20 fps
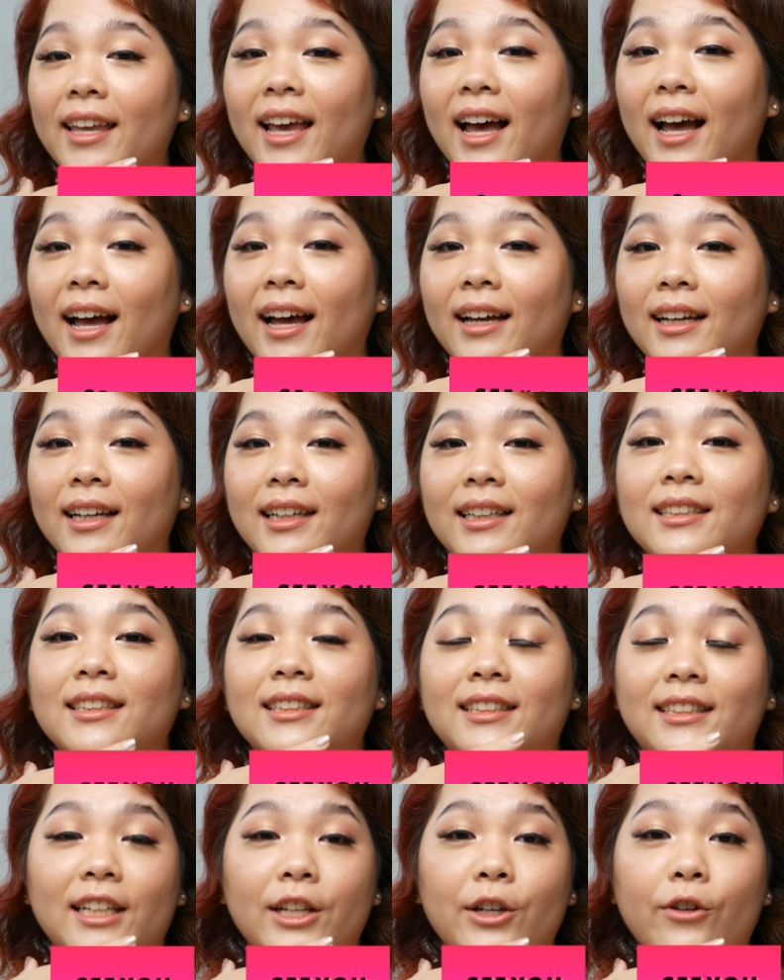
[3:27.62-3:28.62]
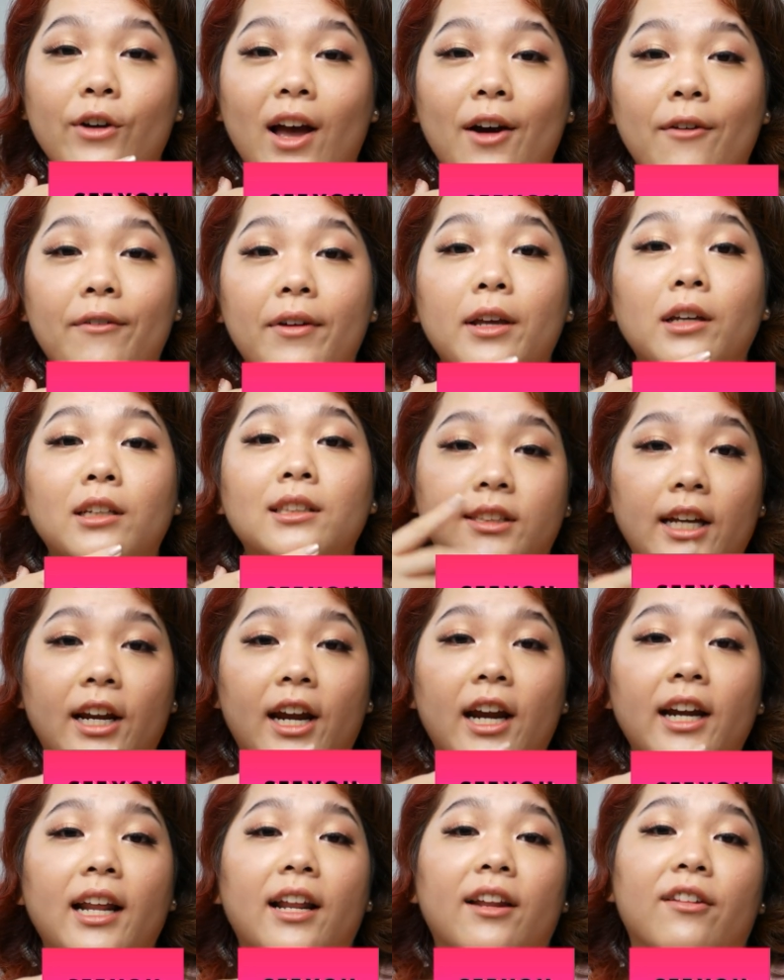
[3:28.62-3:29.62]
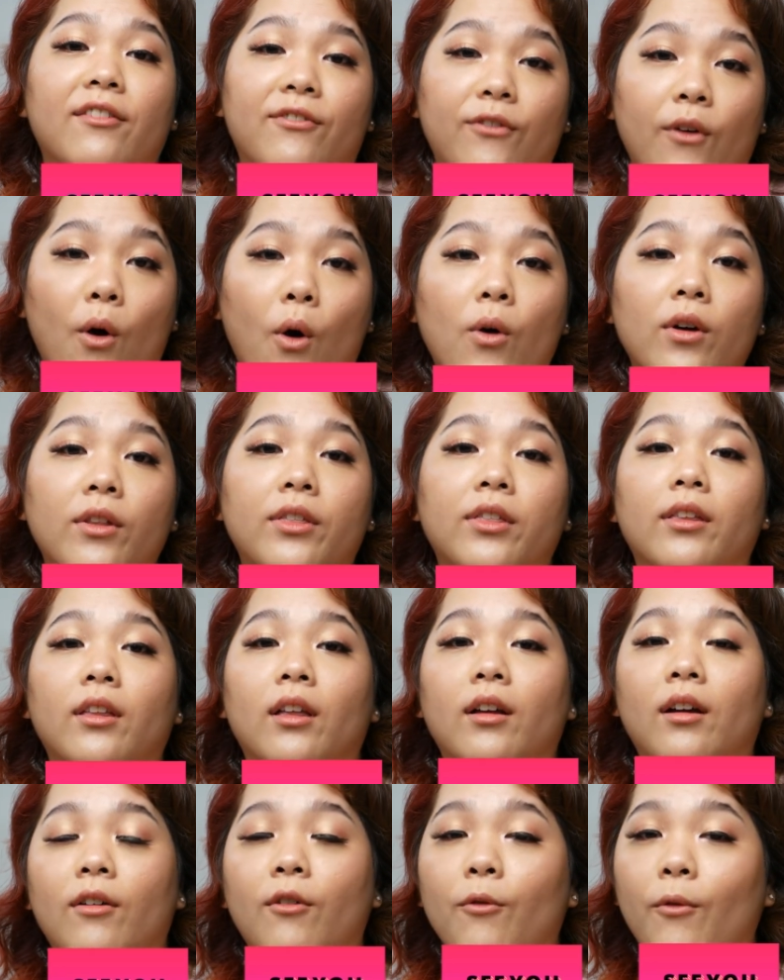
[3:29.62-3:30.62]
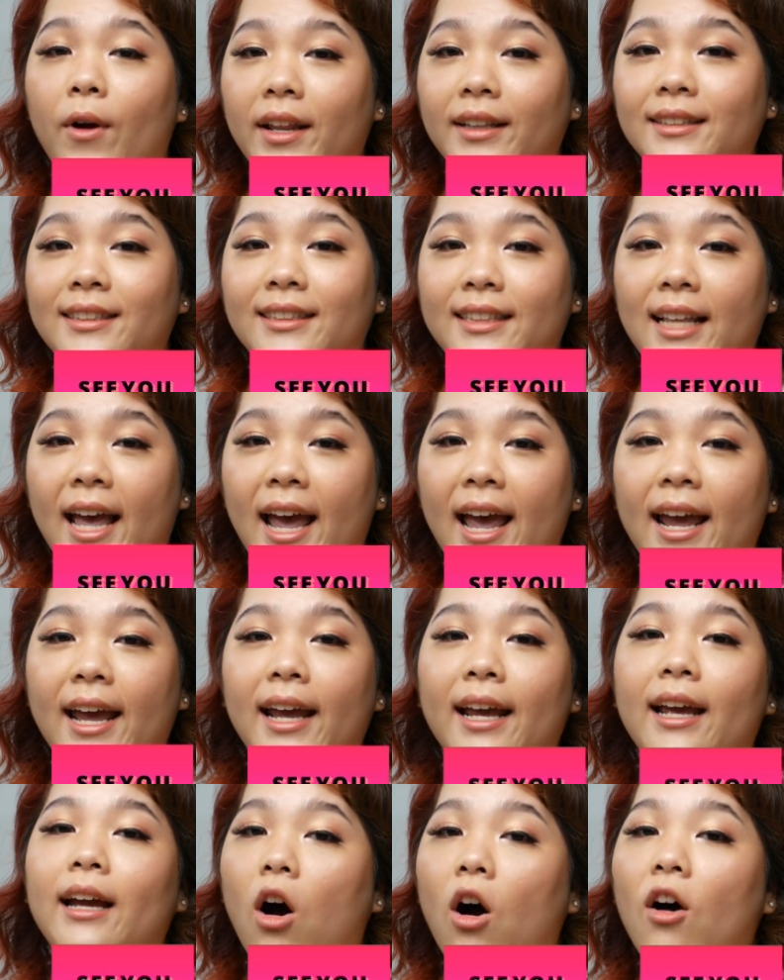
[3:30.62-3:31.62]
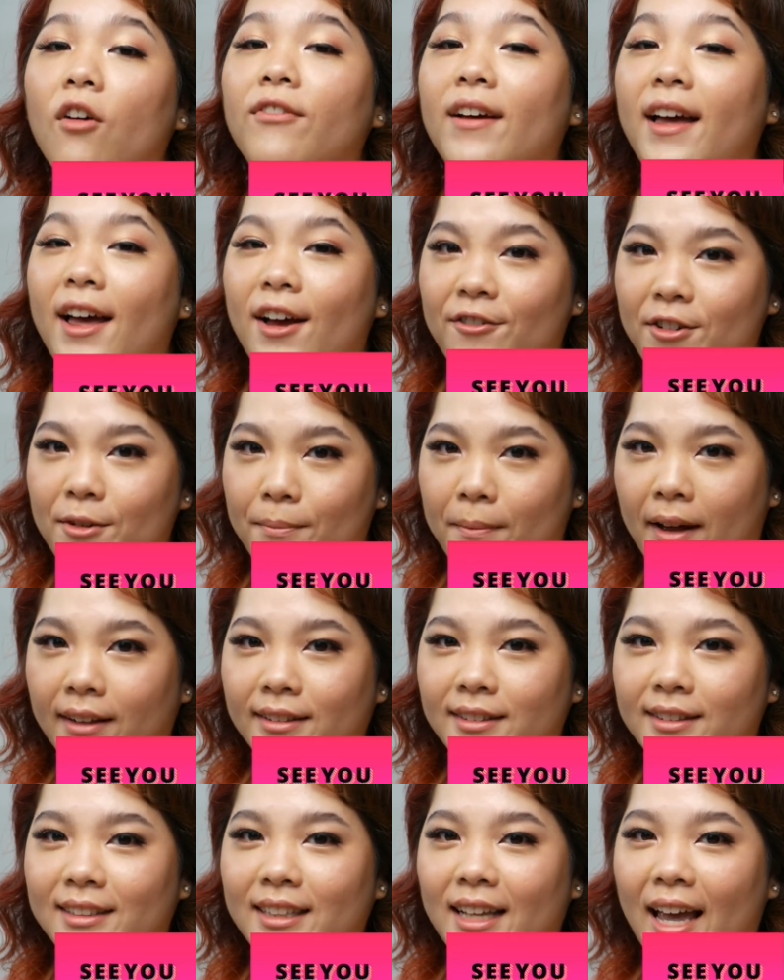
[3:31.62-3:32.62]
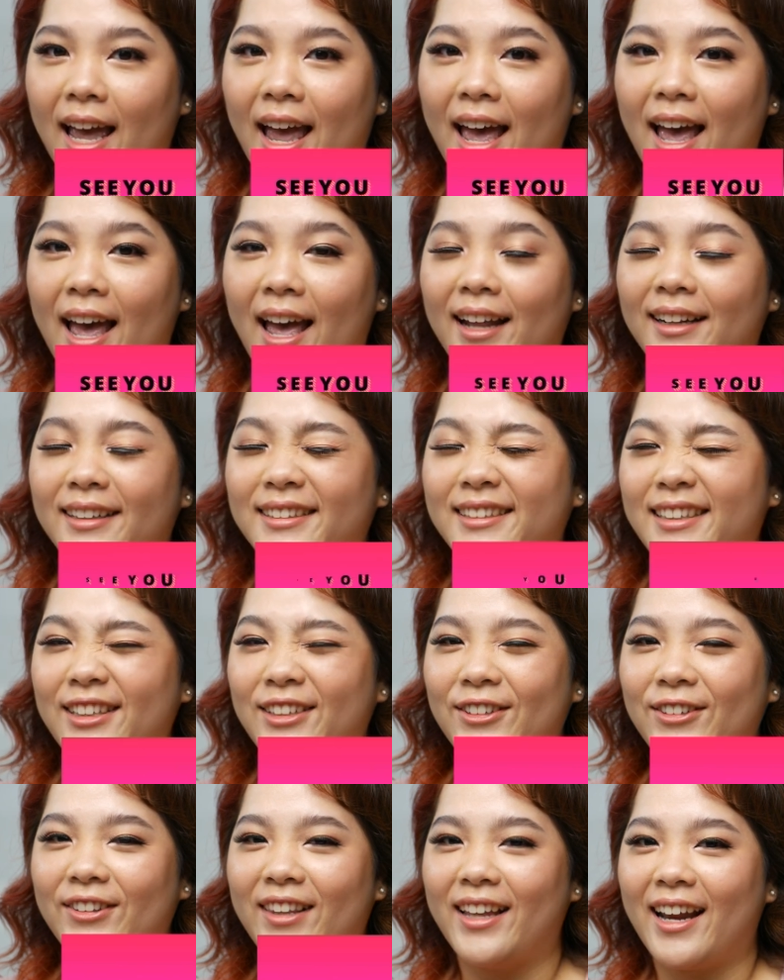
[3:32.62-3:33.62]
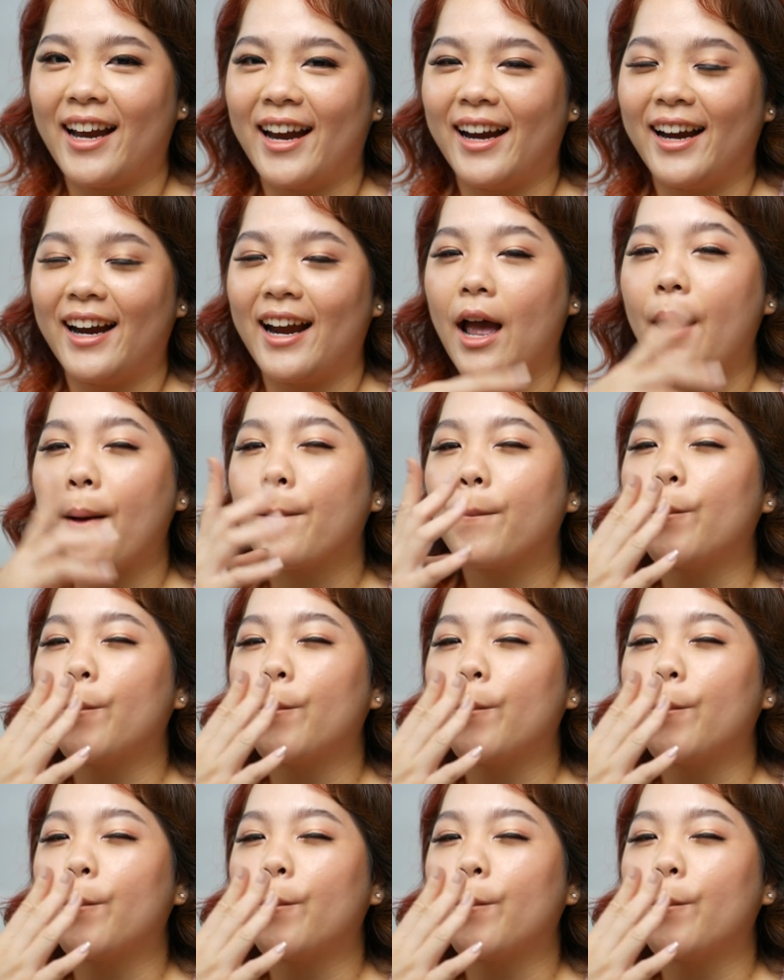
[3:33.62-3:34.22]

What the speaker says: yeah. See you every second and fourth Wednesday of every month and see you there.